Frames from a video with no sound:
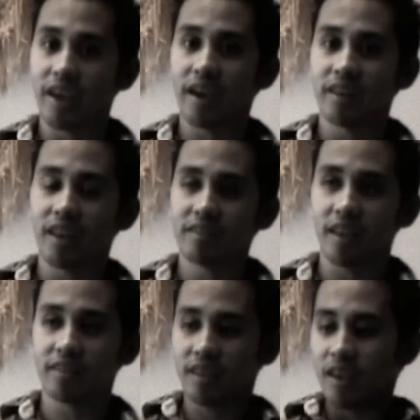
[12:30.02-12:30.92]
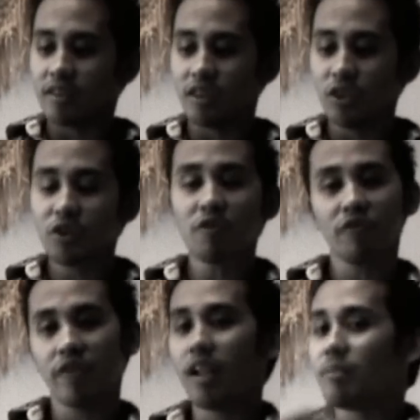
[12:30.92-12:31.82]
And the little
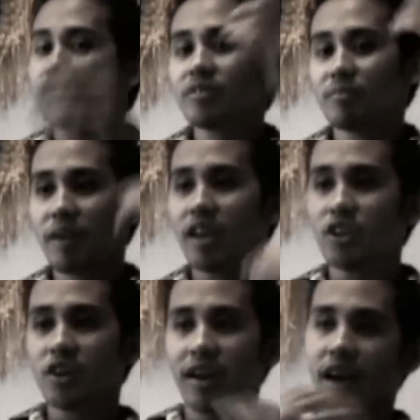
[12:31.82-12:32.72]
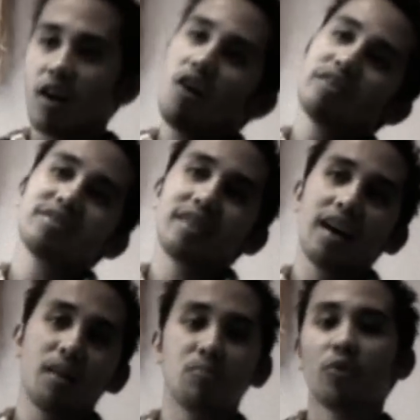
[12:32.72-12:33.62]
films may look like, oh, it's
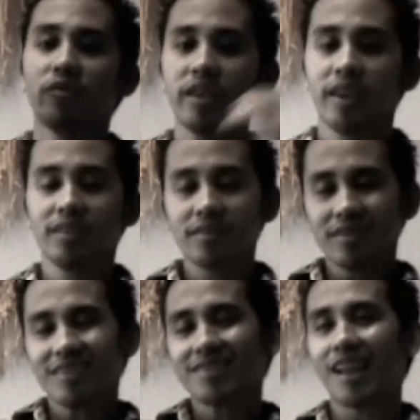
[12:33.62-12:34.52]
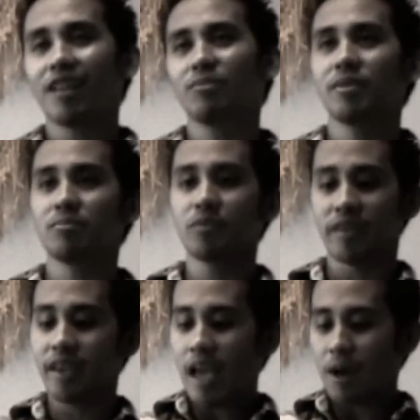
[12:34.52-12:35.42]
not a movie. It doesn't have to be a
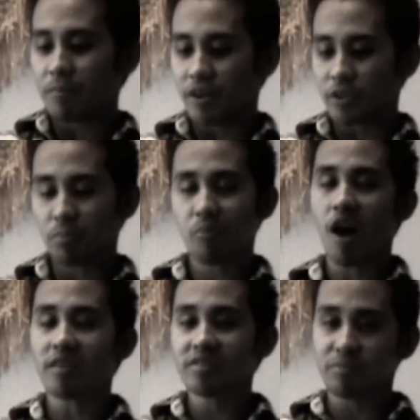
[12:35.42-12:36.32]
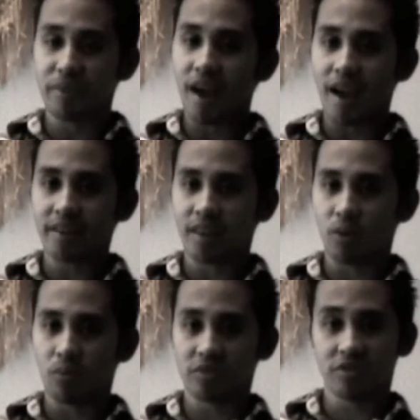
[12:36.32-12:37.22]
movie. But the process behind
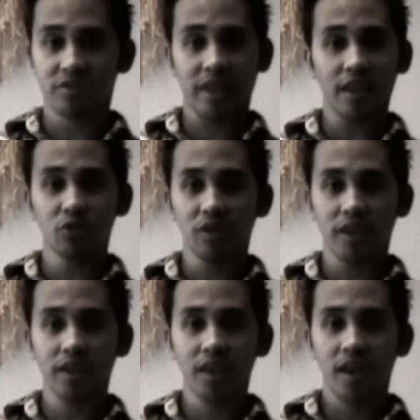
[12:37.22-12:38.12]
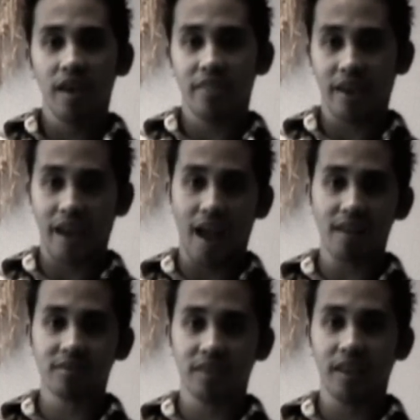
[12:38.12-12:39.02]
it was the scheduling, the
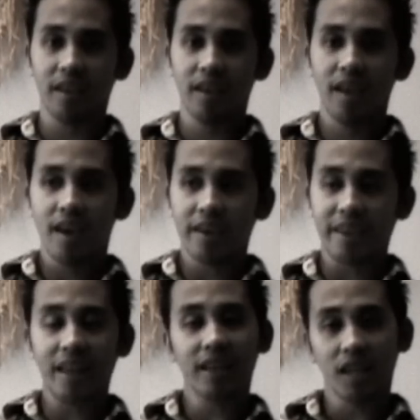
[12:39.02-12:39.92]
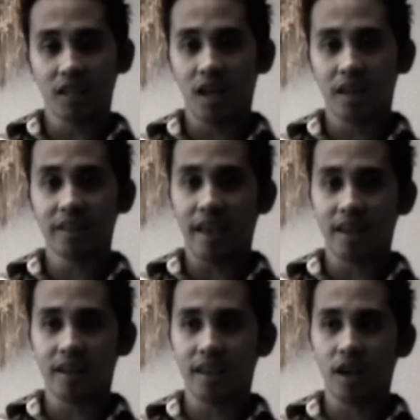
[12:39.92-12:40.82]
casting, getting it done, the
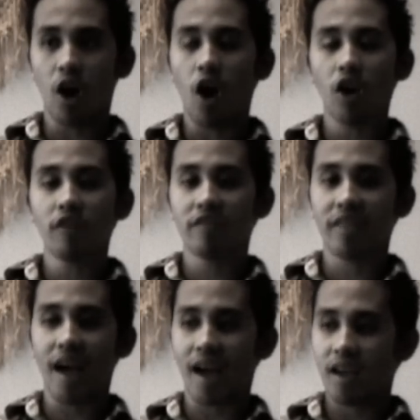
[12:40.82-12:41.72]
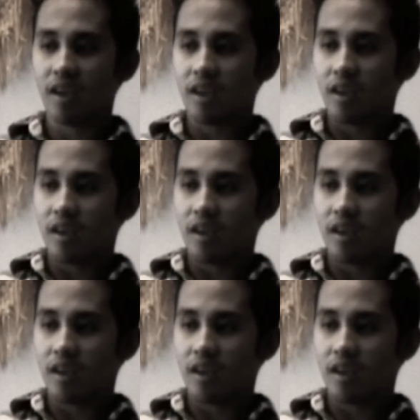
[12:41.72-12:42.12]
editing, all of that.